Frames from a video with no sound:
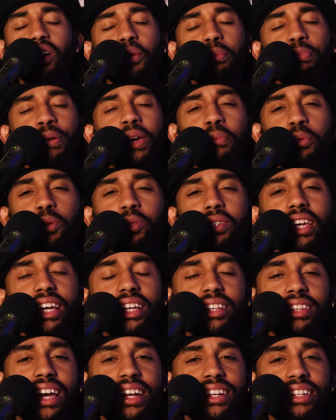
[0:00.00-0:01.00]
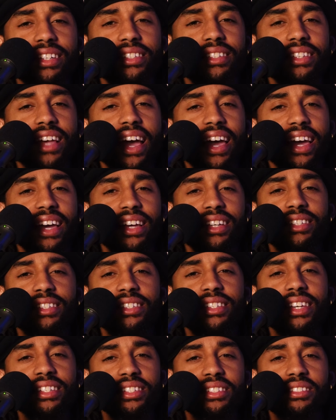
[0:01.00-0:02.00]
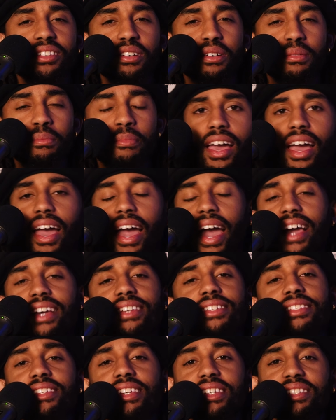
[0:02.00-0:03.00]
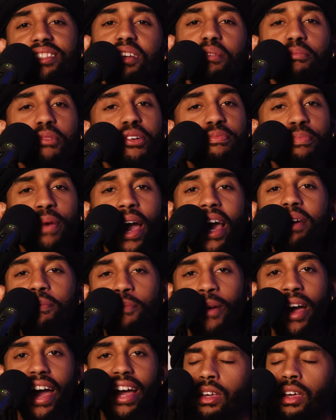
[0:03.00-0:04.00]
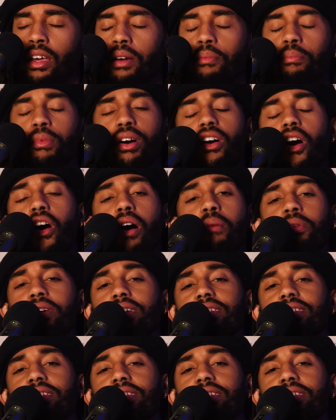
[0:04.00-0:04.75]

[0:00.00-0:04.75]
People think that it's a system of payback, but karma